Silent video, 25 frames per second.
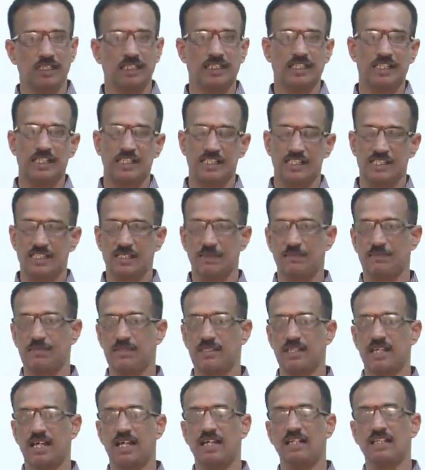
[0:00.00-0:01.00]
the
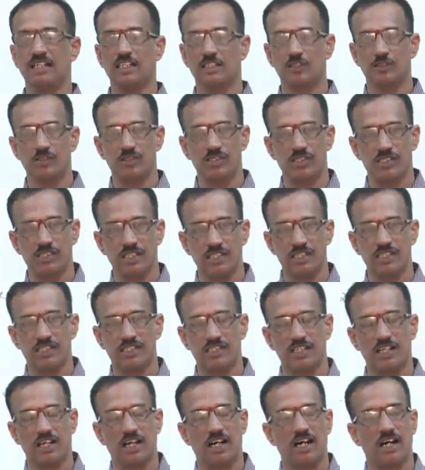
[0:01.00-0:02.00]
concepts and the
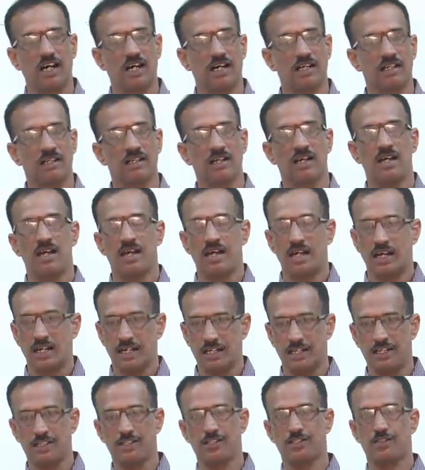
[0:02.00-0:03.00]
questions are
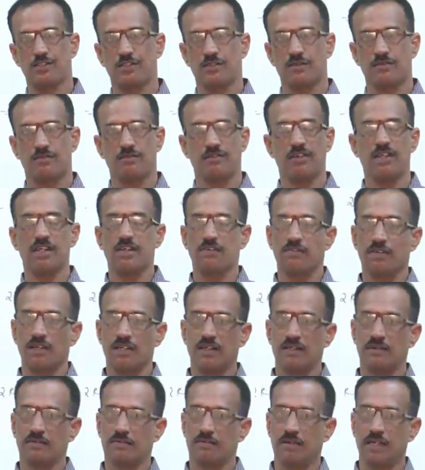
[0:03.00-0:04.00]
understood very
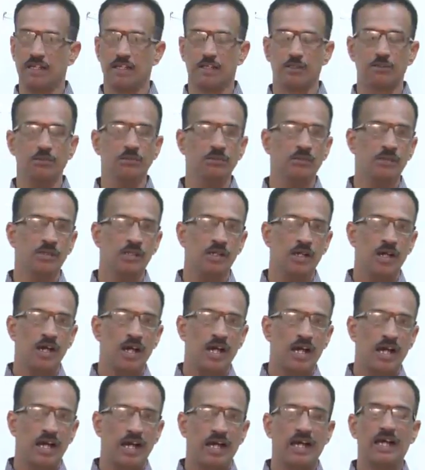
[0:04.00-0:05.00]
well by you,
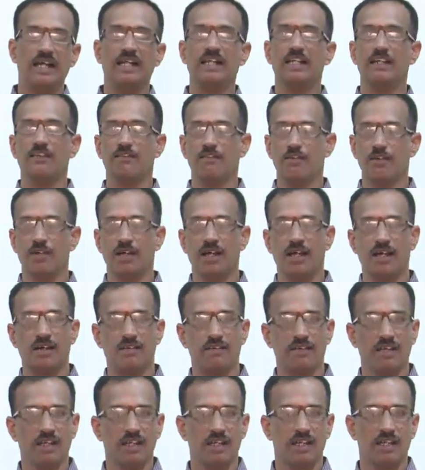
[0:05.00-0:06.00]
and if you
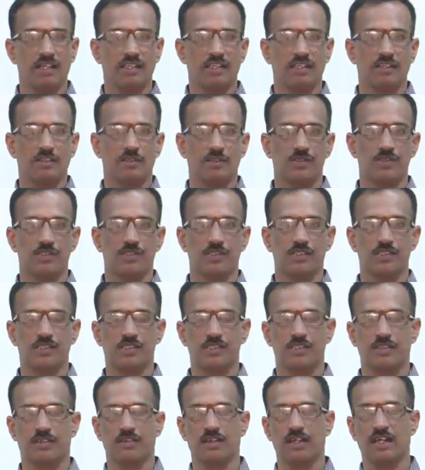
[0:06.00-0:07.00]
have any other
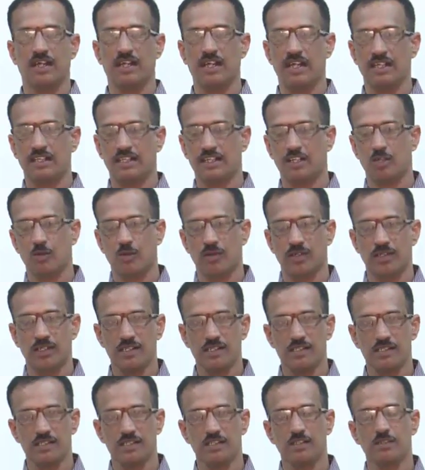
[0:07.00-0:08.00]
questions, any other
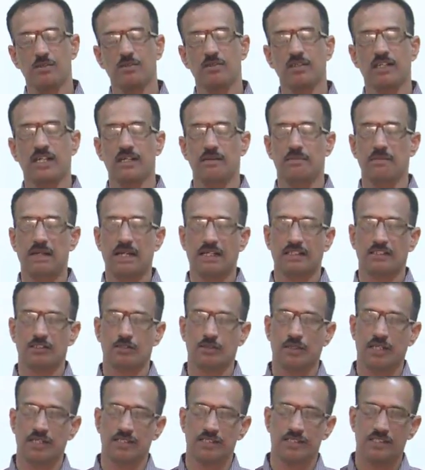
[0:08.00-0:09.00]
queries, you get back
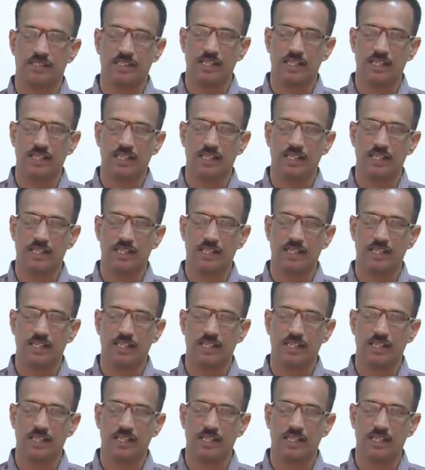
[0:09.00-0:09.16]
to us.